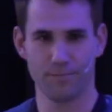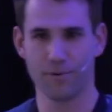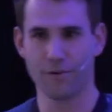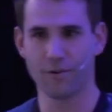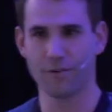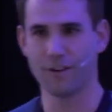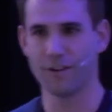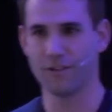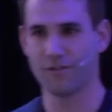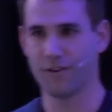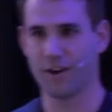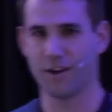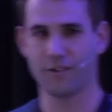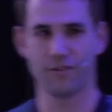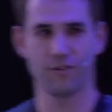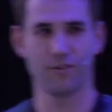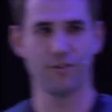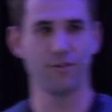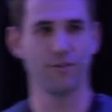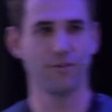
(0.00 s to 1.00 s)
purely try
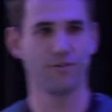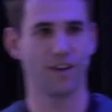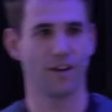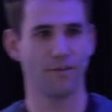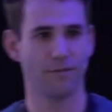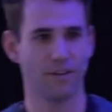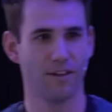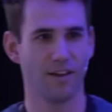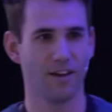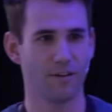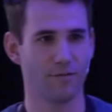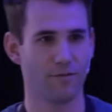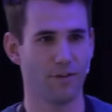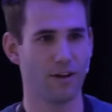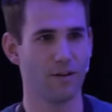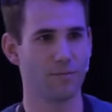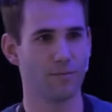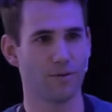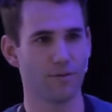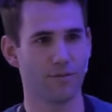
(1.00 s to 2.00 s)
to use everything
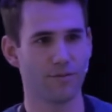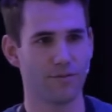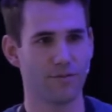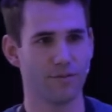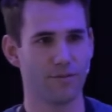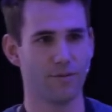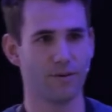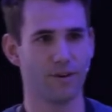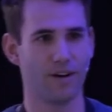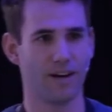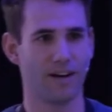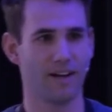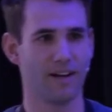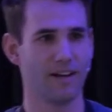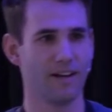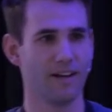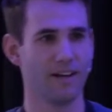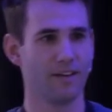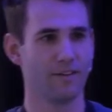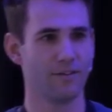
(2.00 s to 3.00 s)
available to, uh,
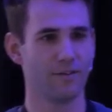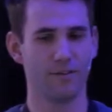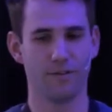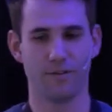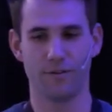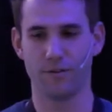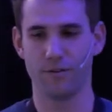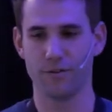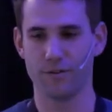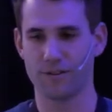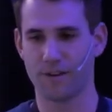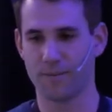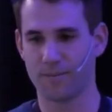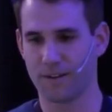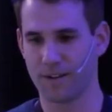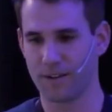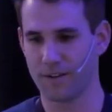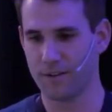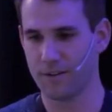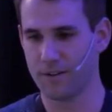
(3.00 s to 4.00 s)
to do
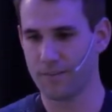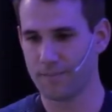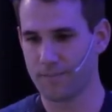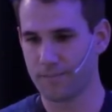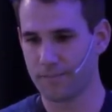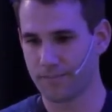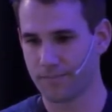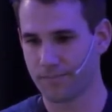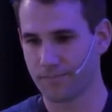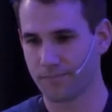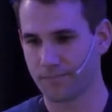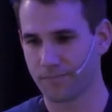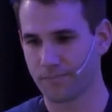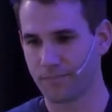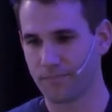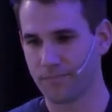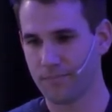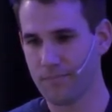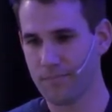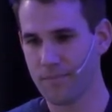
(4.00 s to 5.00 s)
something good.
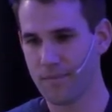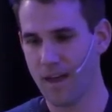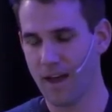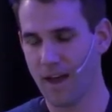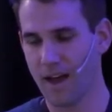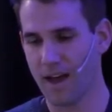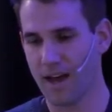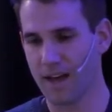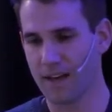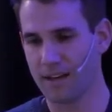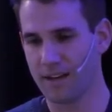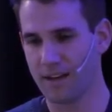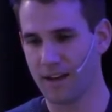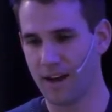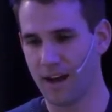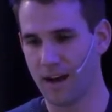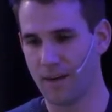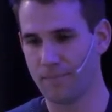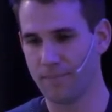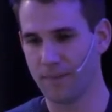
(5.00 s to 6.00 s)
And
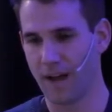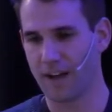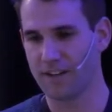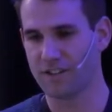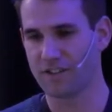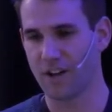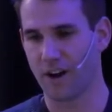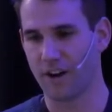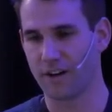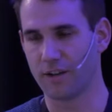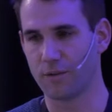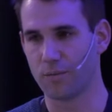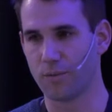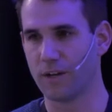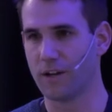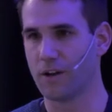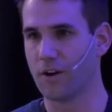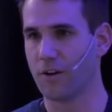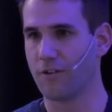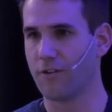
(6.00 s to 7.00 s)
um, I started
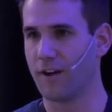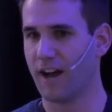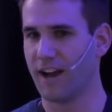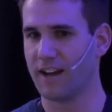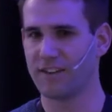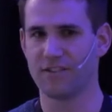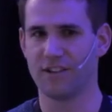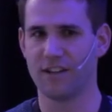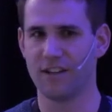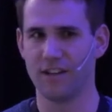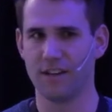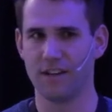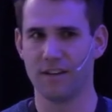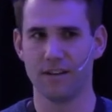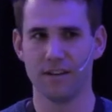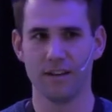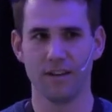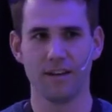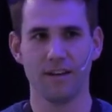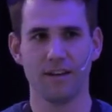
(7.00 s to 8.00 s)
with LoRa
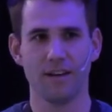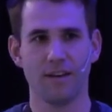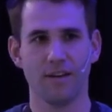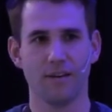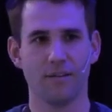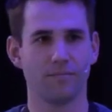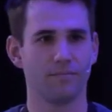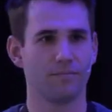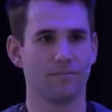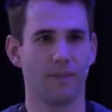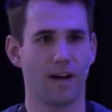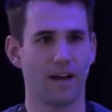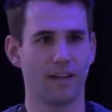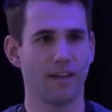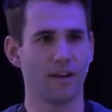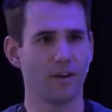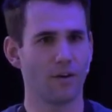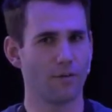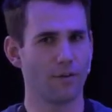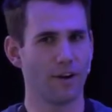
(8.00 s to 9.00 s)
actually, I
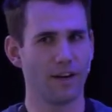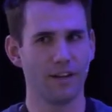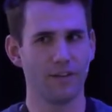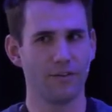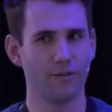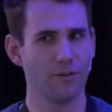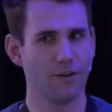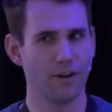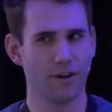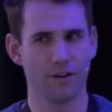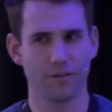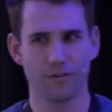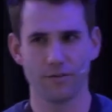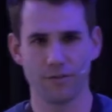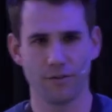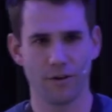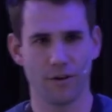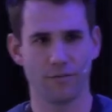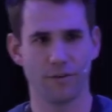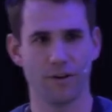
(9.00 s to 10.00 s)
think already two year,
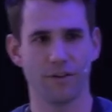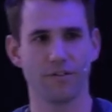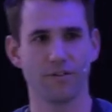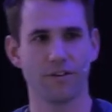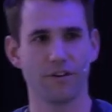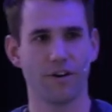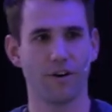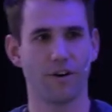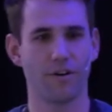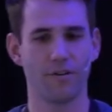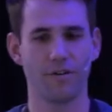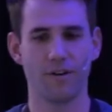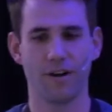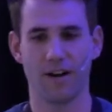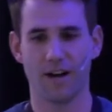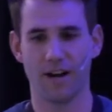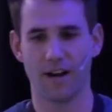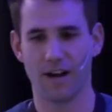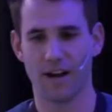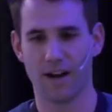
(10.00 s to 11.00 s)
two and a half years ago,
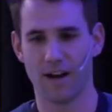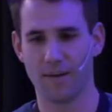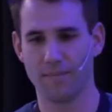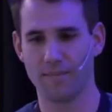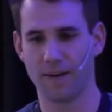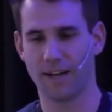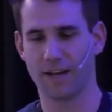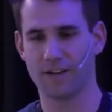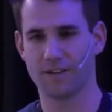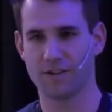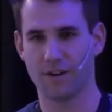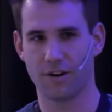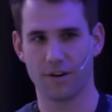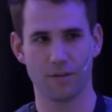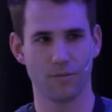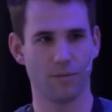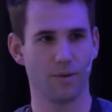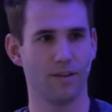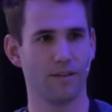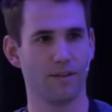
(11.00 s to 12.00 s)
um, and I
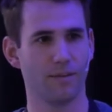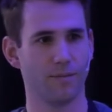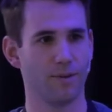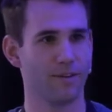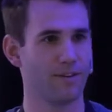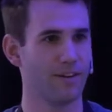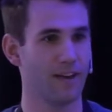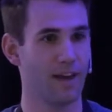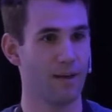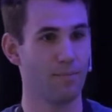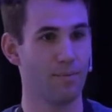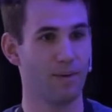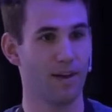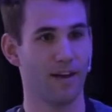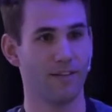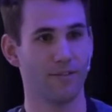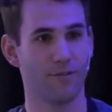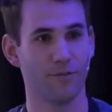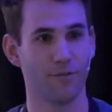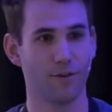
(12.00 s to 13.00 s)
started with, with
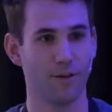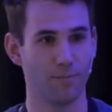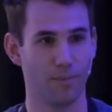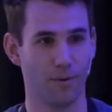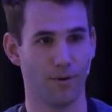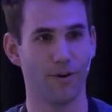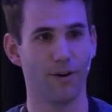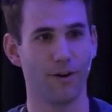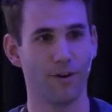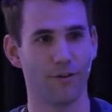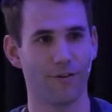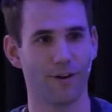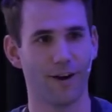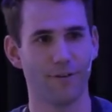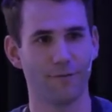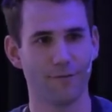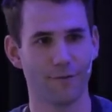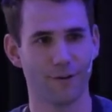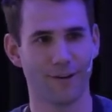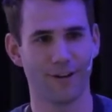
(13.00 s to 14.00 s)
KPN to deploy
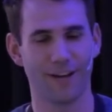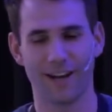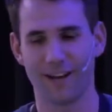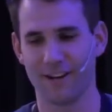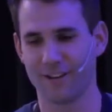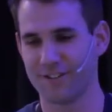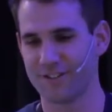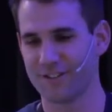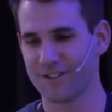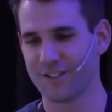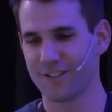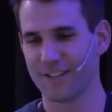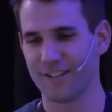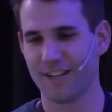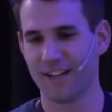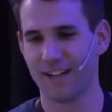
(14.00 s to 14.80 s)
LoRa for the Netherlands.